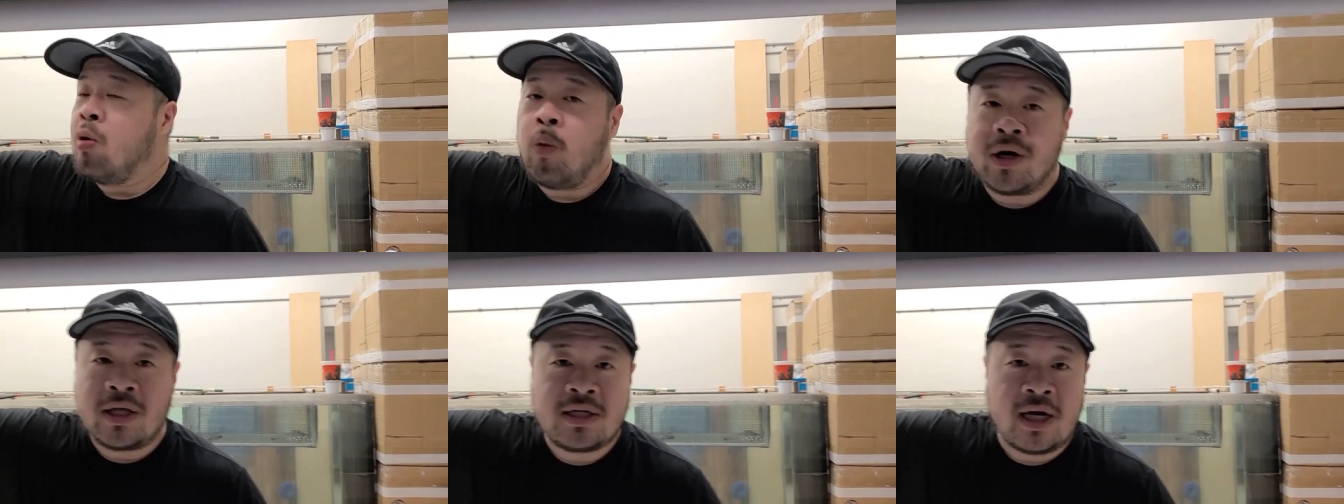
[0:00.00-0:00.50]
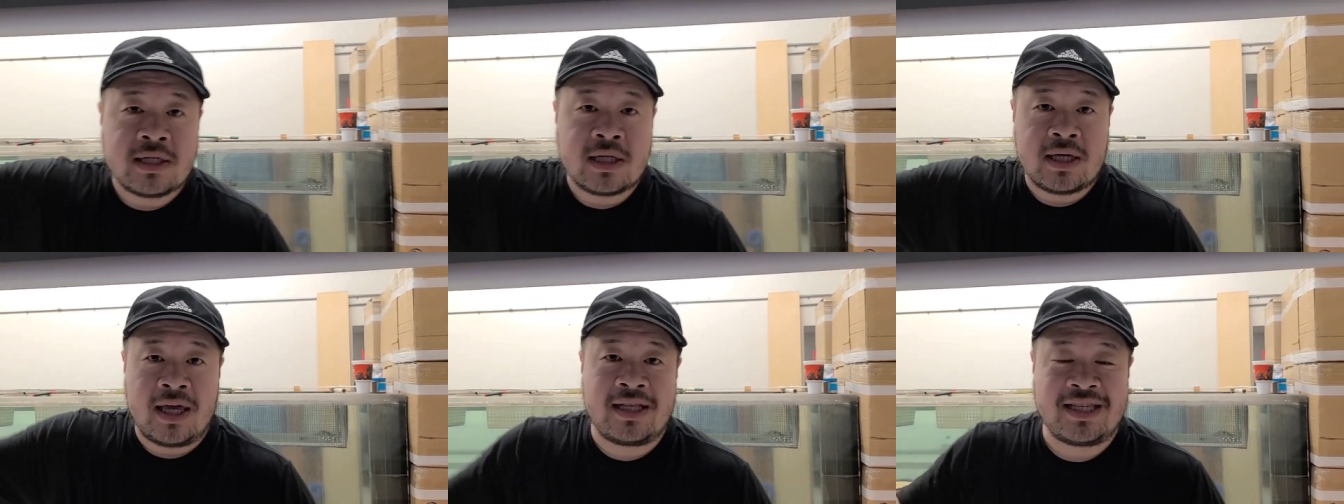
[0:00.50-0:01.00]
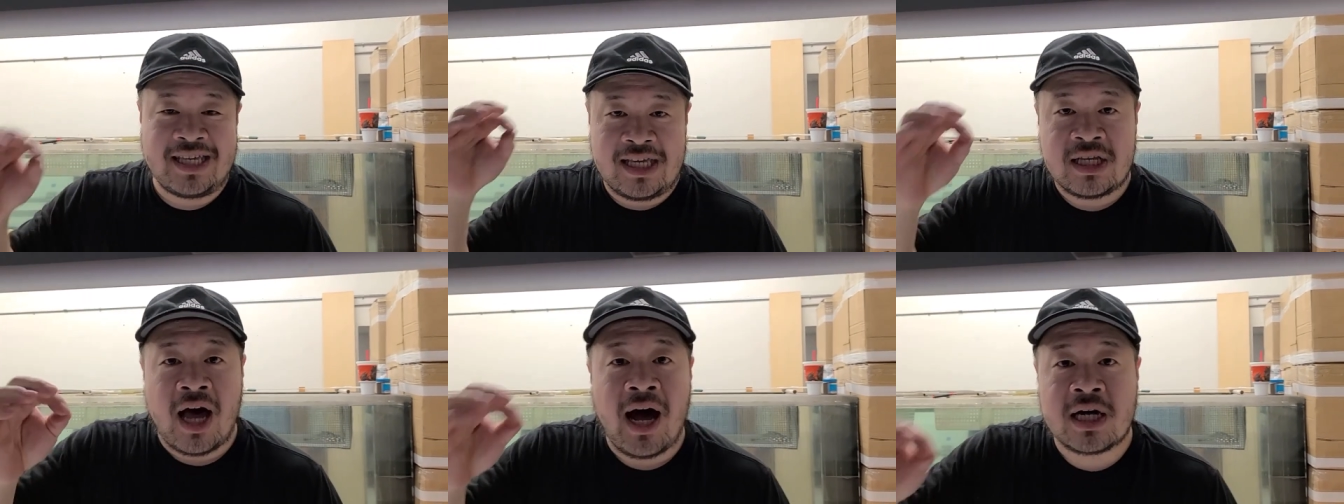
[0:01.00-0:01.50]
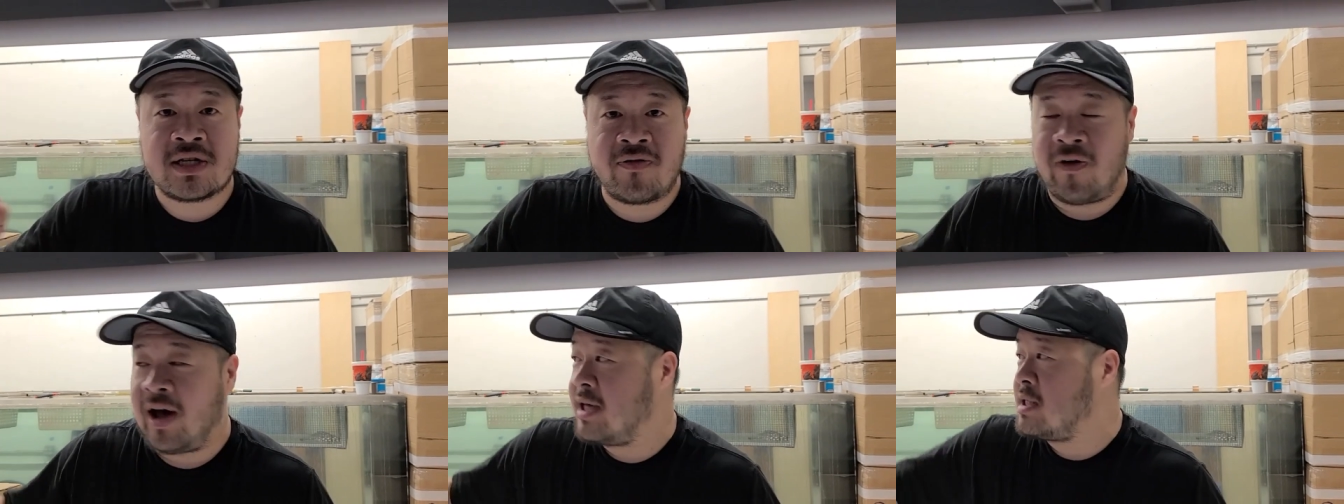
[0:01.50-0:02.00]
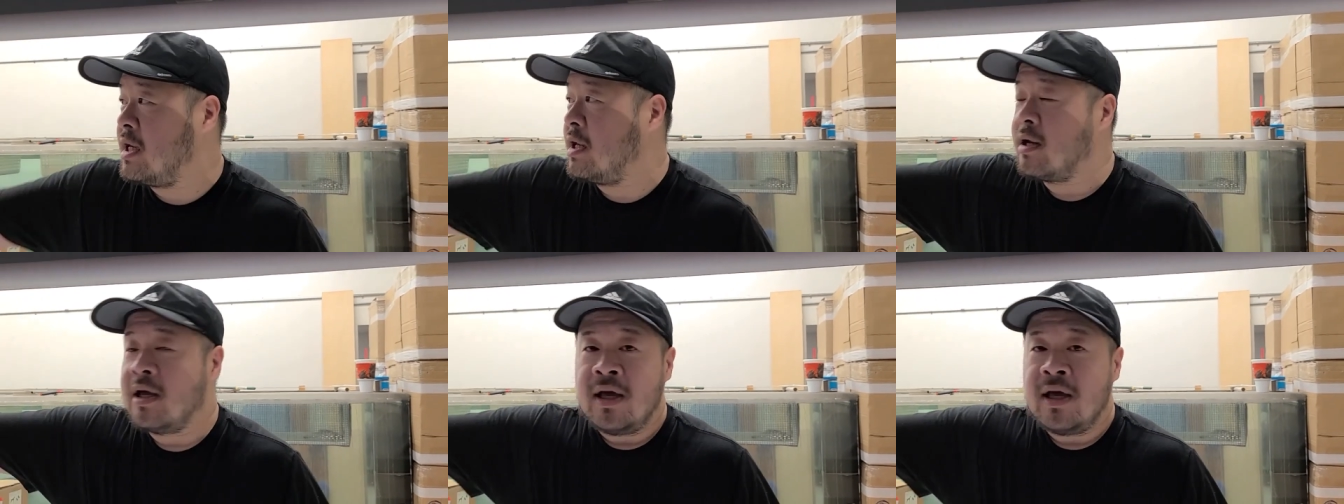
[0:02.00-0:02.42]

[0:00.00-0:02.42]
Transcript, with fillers: What it does is it detoxifies it.